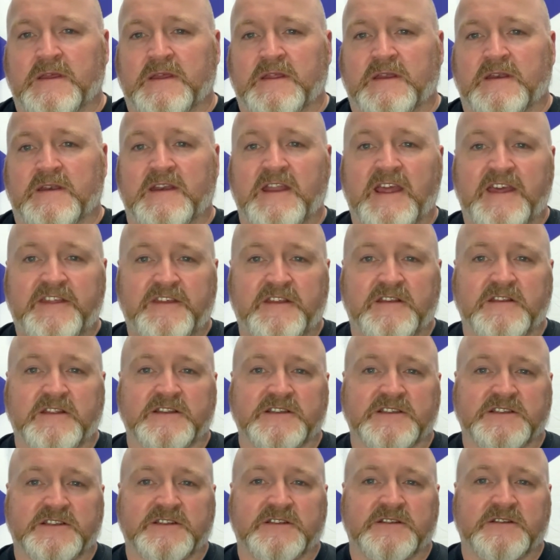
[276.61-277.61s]

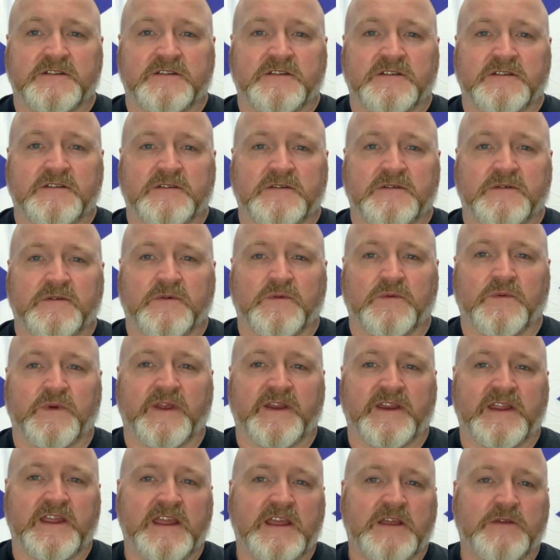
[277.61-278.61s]
Netherlands,
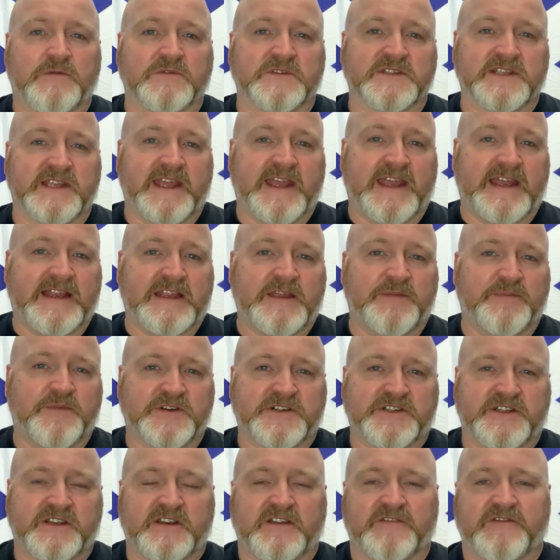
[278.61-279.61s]
where it equals
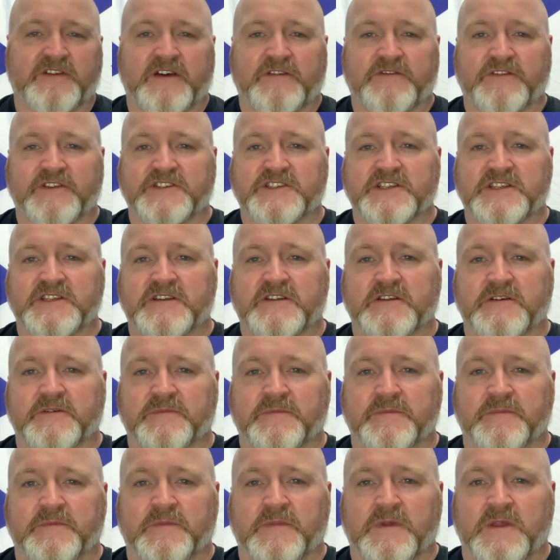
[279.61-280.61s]
80% of average income.
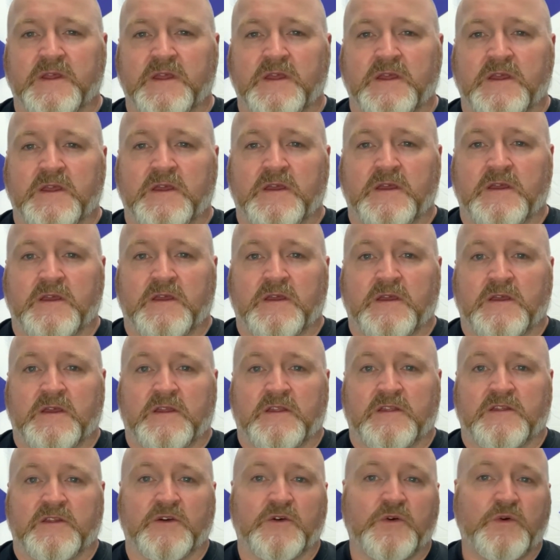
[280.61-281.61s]

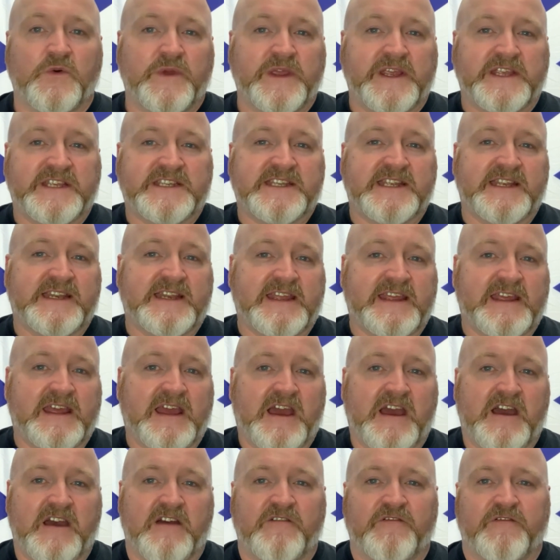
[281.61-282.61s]
The OECD
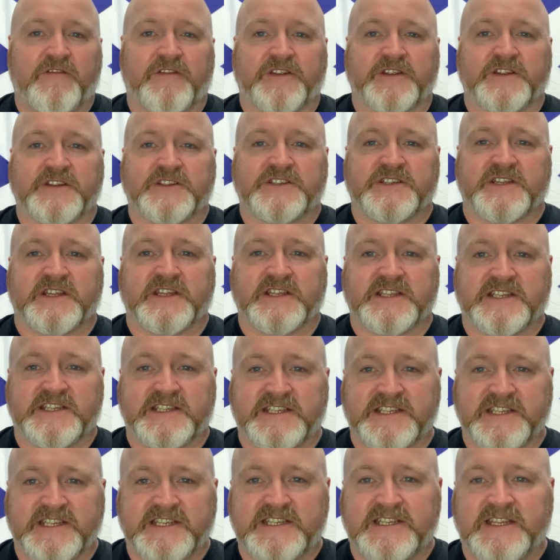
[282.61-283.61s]
average is
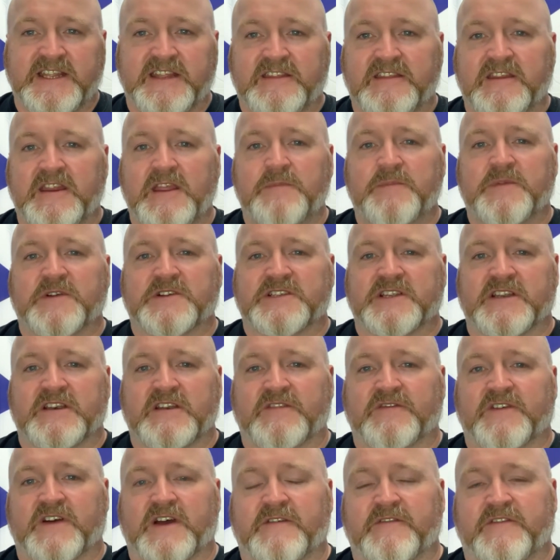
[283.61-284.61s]

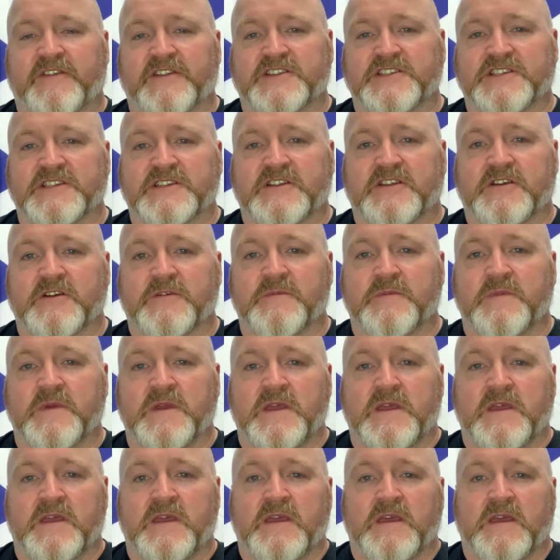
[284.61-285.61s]
63% of average income,
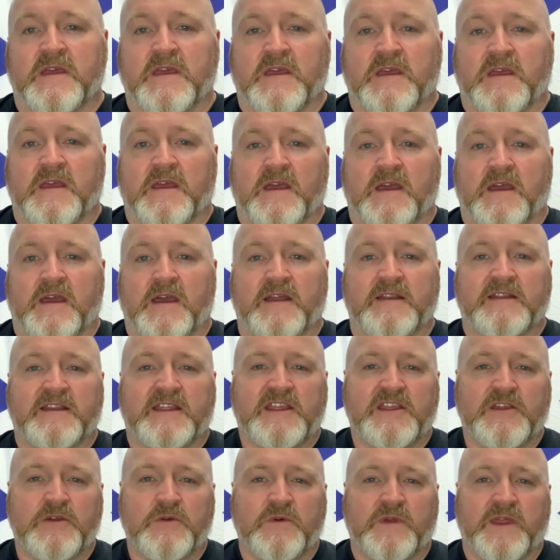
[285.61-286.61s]
and
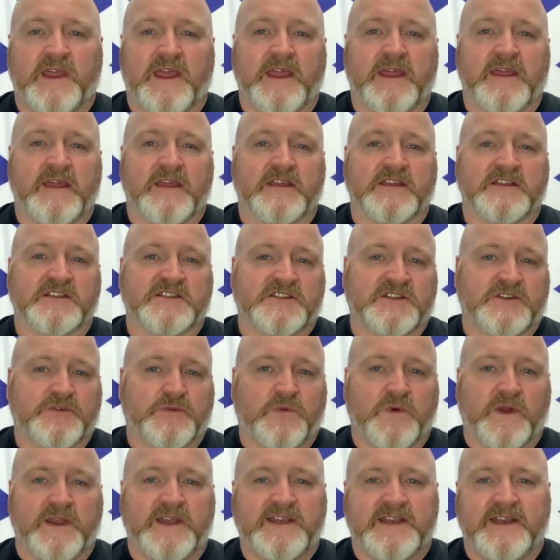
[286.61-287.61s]
the UK is
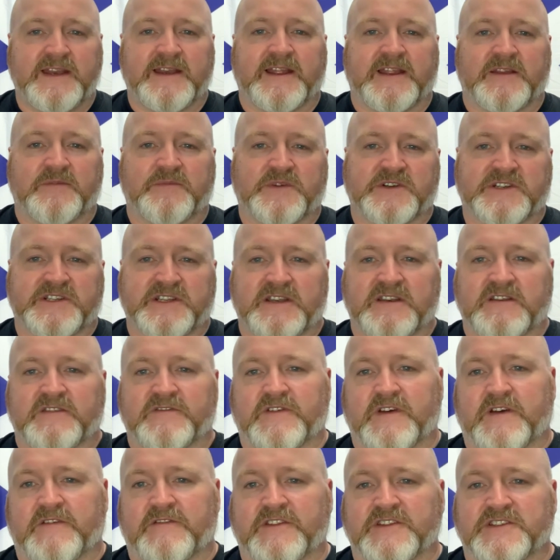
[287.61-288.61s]
29%
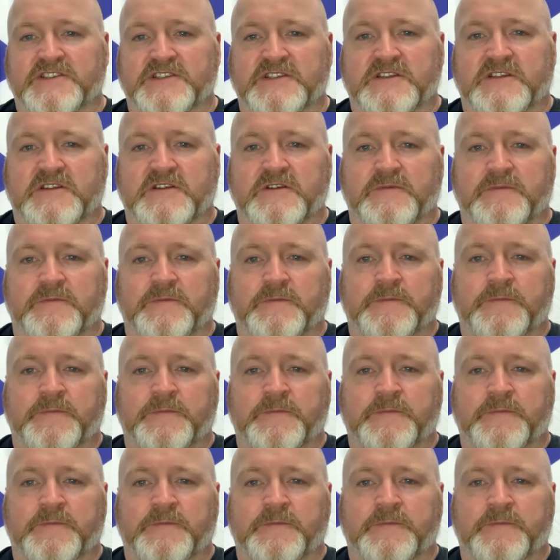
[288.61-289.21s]
of average income.